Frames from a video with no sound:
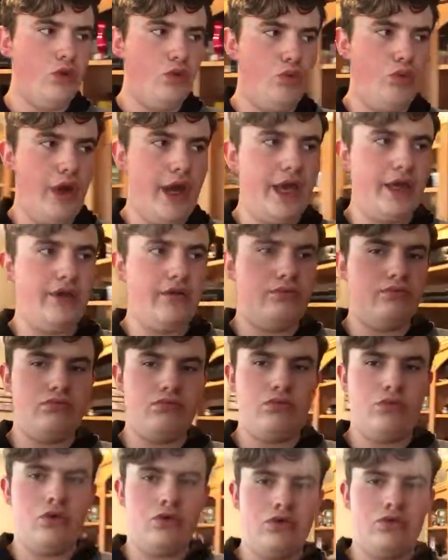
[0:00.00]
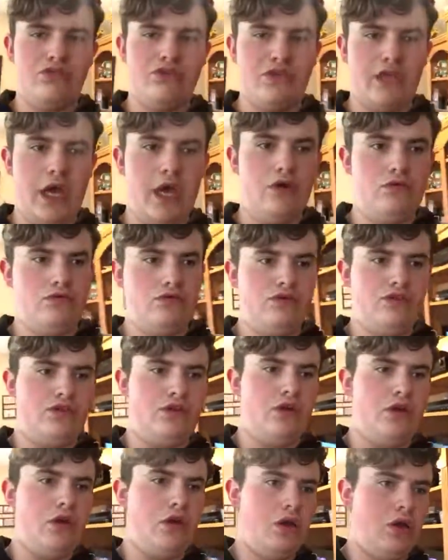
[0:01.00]
random
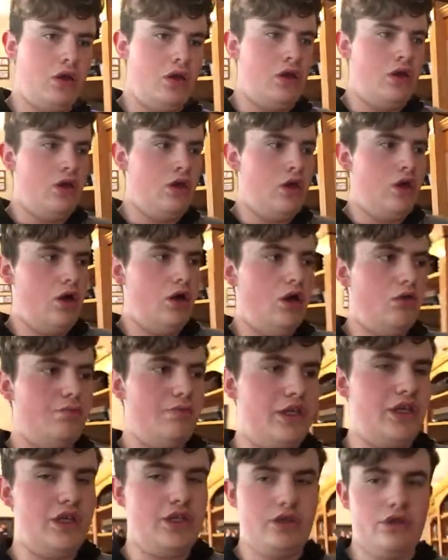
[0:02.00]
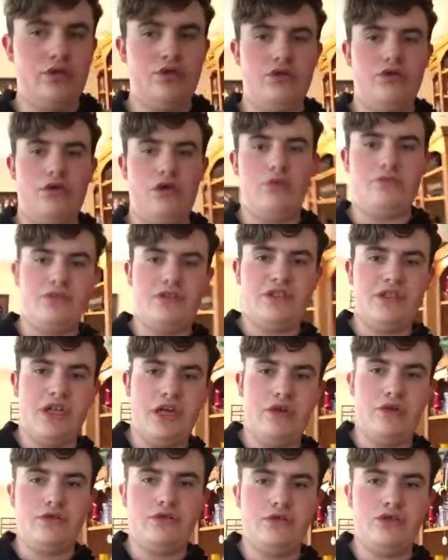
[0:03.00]
sounds up here
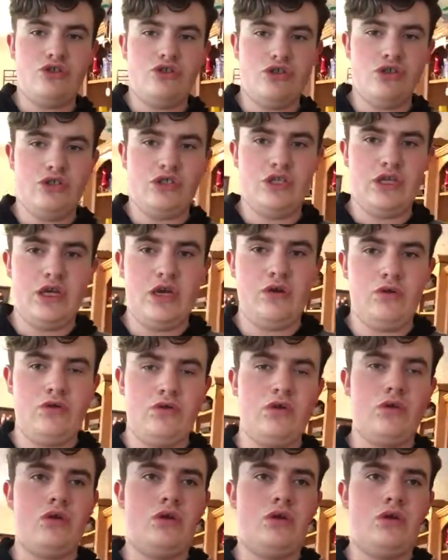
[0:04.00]
upstairs just now.